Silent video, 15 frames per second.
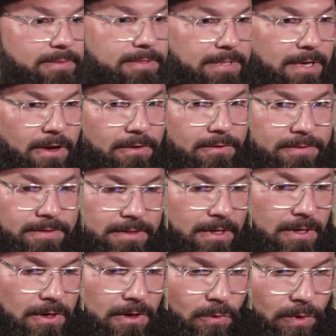themselves
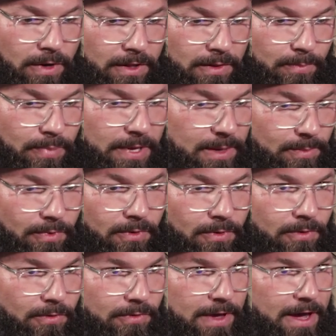with
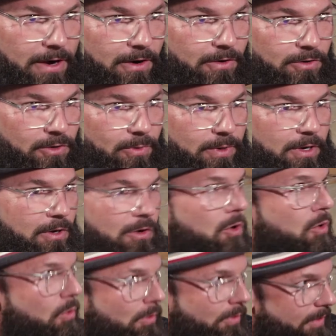people that are doing
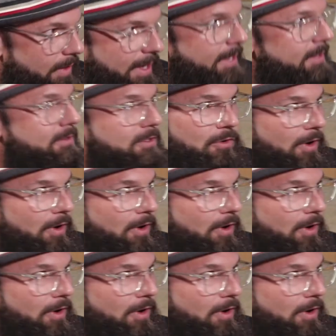cool things,